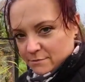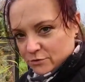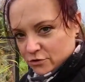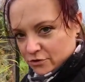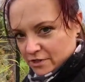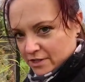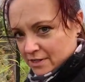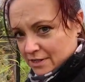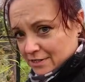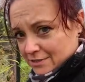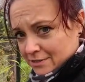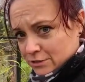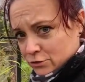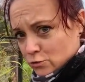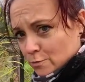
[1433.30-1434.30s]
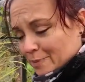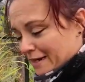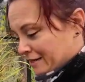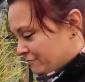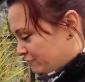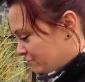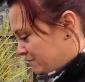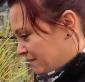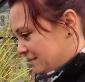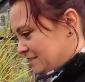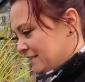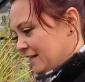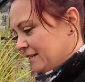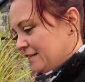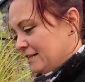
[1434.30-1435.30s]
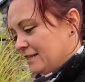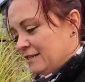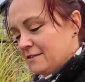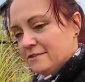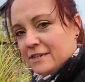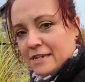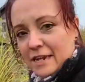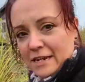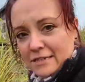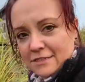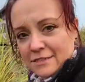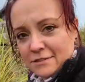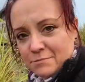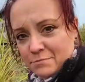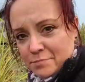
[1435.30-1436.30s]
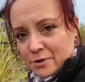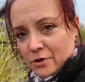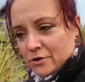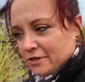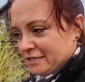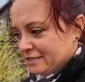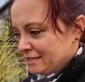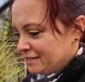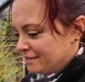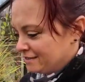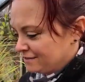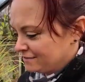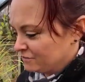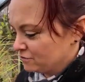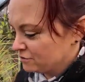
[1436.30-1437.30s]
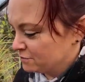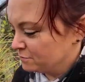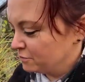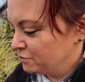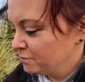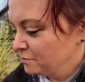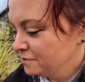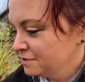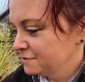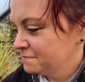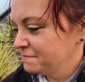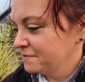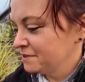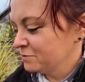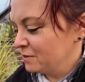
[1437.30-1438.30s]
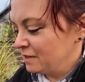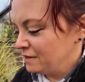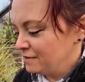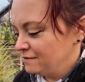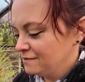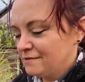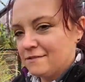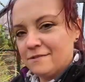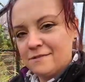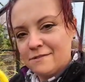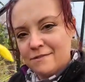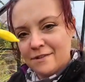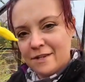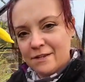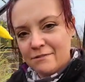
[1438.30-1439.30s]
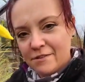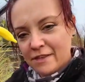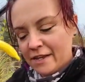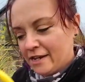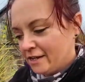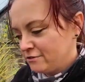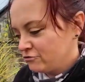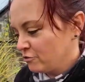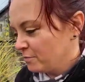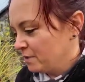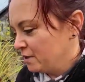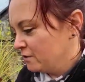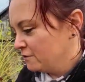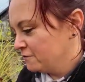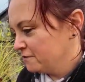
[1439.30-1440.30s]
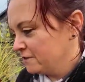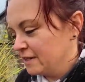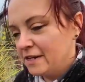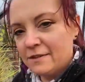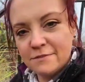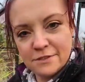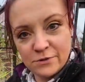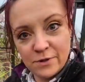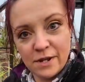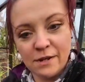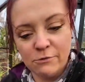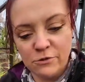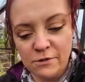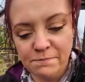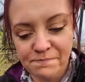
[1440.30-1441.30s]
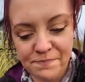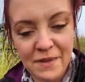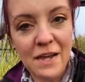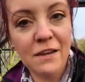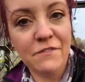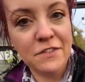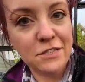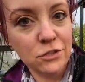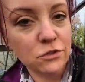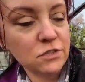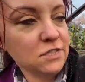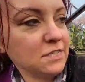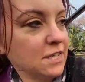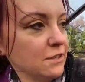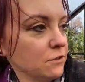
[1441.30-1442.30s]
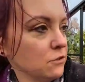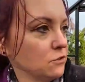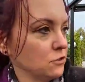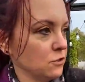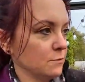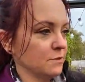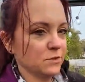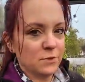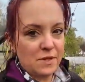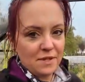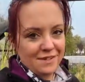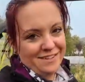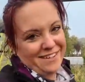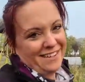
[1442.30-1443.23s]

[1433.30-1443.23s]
Don't think that's too bad from that tiny little neglected pot, is it? And I've got some other ones as well, here and there, dropping off. Yeah, so I'm going to harvest those and take those home as well.